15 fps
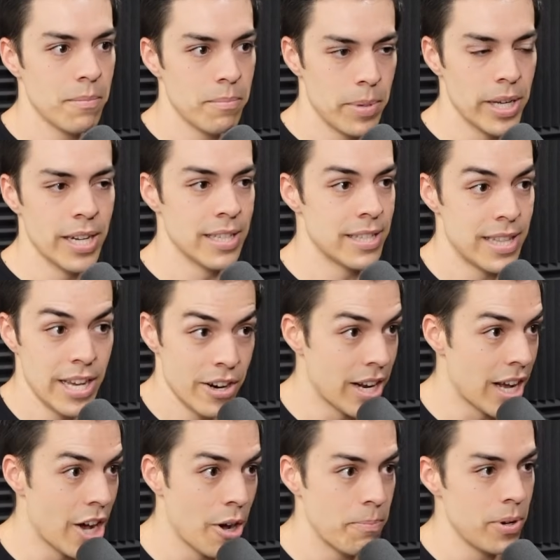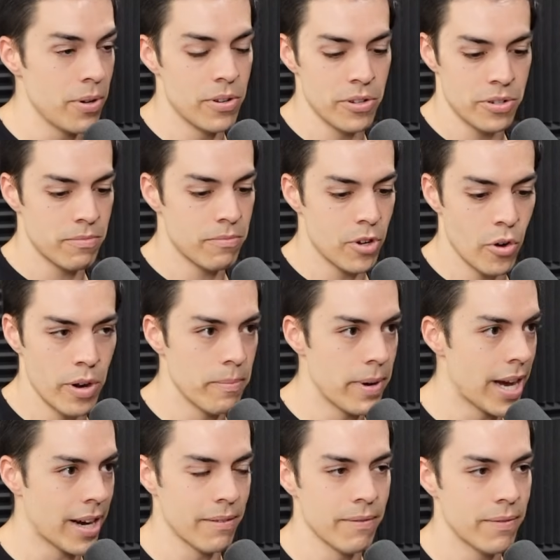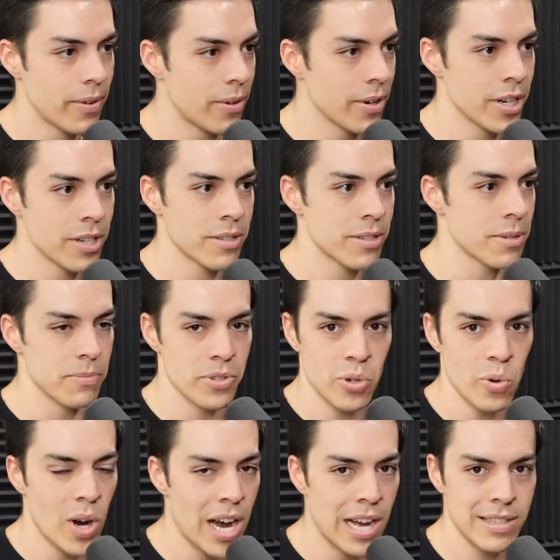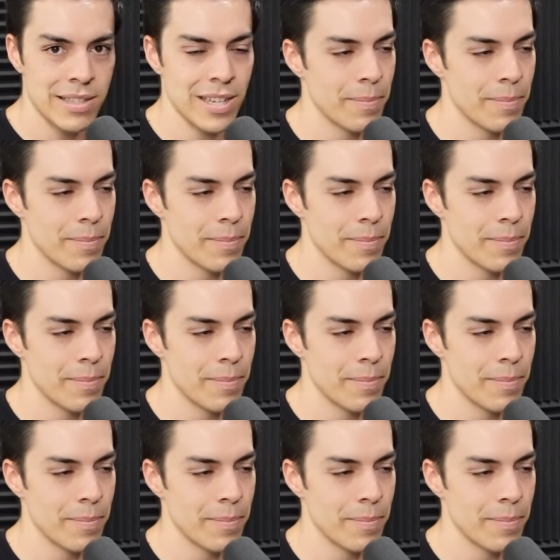But it's there to help you, just going back and forth, some squats.